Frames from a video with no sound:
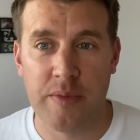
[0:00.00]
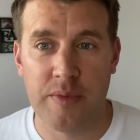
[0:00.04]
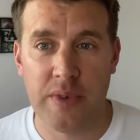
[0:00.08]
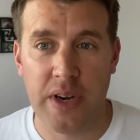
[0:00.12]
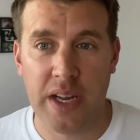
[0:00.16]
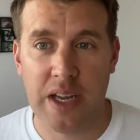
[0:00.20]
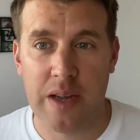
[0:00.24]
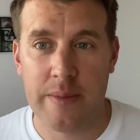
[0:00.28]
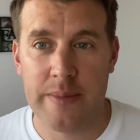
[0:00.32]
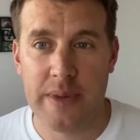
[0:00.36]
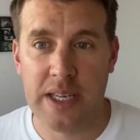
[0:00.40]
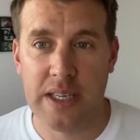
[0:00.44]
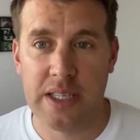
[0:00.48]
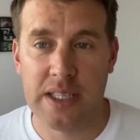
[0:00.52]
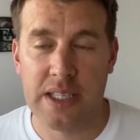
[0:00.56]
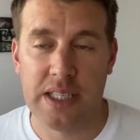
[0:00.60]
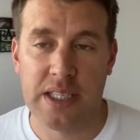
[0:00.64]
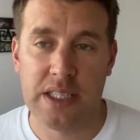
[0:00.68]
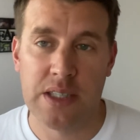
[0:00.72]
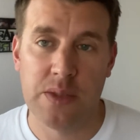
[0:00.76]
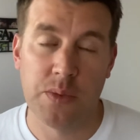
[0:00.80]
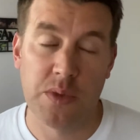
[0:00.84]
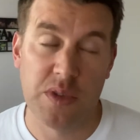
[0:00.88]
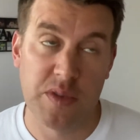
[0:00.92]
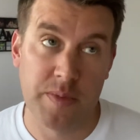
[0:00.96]

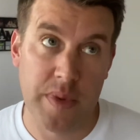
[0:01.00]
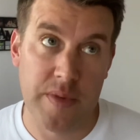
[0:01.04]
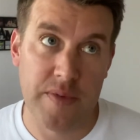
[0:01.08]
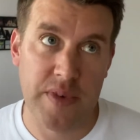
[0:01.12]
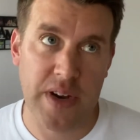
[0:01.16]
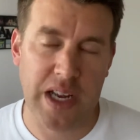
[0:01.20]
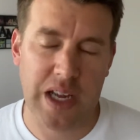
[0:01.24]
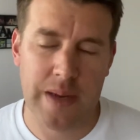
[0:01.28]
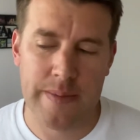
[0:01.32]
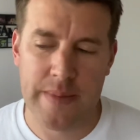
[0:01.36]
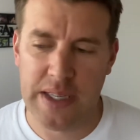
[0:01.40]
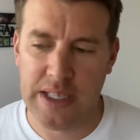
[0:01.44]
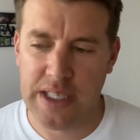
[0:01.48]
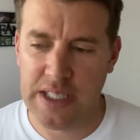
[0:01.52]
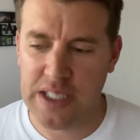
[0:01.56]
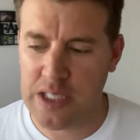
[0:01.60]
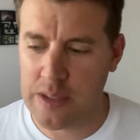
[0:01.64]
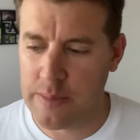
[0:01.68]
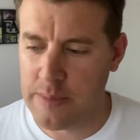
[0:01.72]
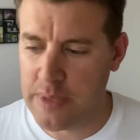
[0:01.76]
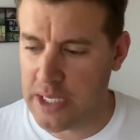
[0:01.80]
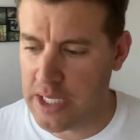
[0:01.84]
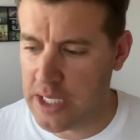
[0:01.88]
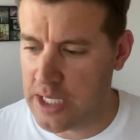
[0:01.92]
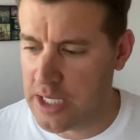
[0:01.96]
recommended, to
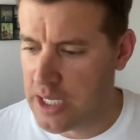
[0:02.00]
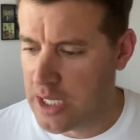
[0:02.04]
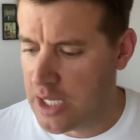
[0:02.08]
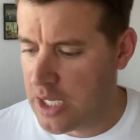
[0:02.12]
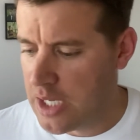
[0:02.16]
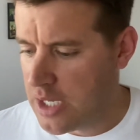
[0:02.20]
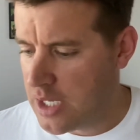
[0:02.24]
me.